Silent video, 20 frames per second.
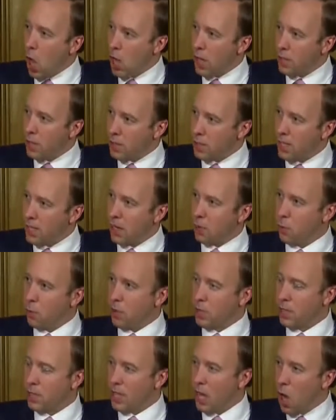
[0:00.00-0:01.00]
in the
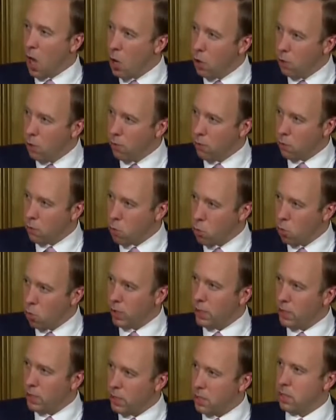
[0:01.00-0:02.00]
southwest, the
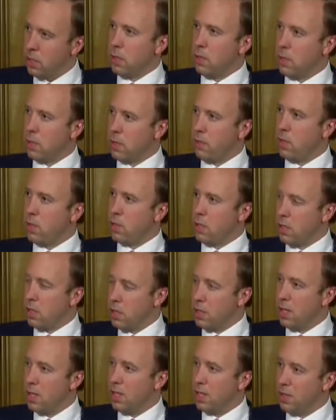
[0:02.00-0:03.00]
overall incidence of the
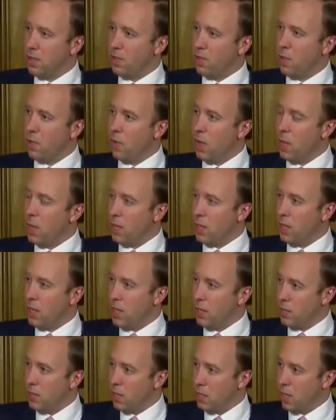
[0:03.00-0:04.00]
disease
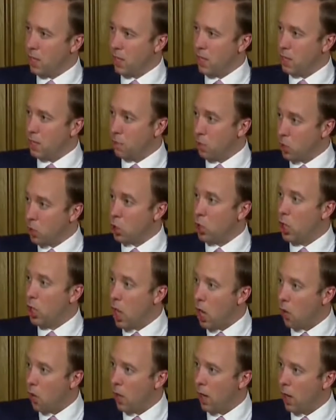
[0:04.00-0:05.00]
is much
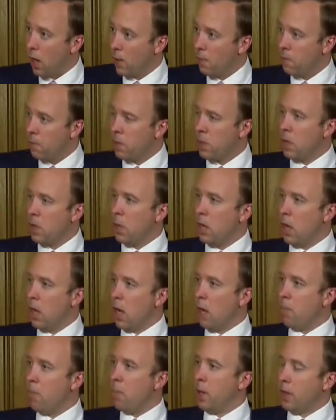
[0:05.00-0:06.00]
lower,
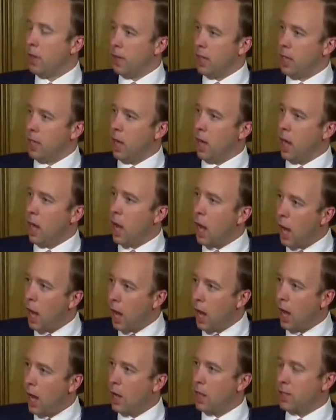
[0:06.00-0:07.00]
but the
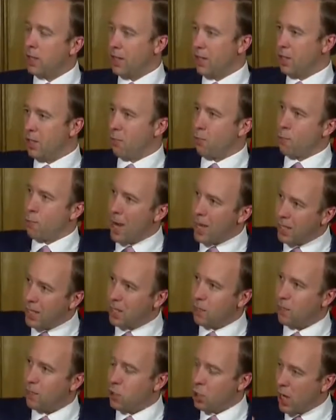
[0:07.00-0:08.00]
R, as in the
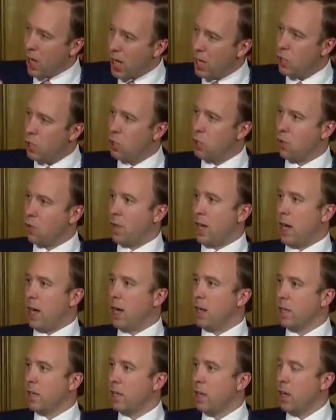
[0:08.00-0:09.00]
rate of change of
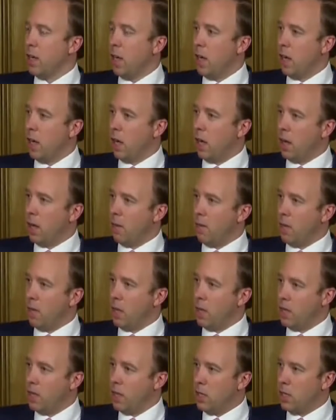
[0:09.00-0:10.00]
that,
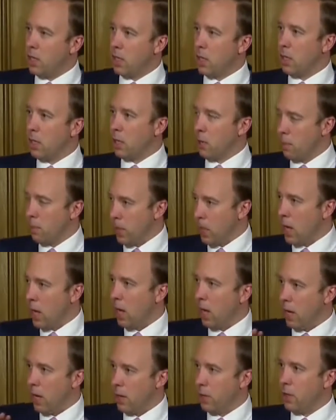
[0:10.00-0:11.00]
is a little bit
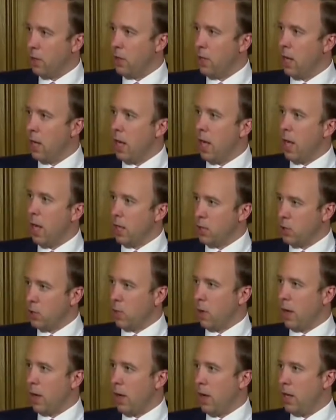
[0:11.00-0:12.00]
higher than
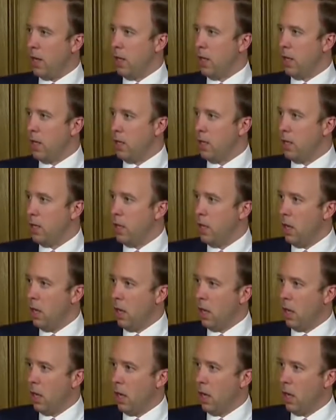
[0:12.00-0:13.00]
elsewhere in
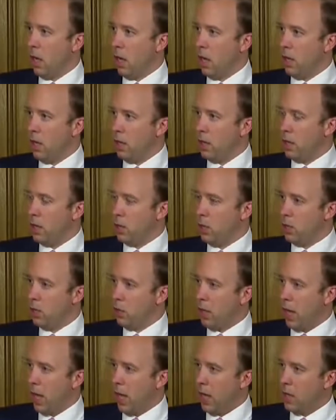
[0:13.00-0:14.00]
the
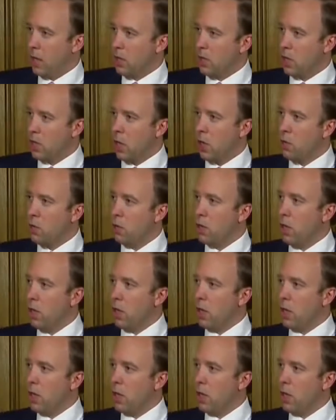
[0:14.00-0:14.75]
UK. So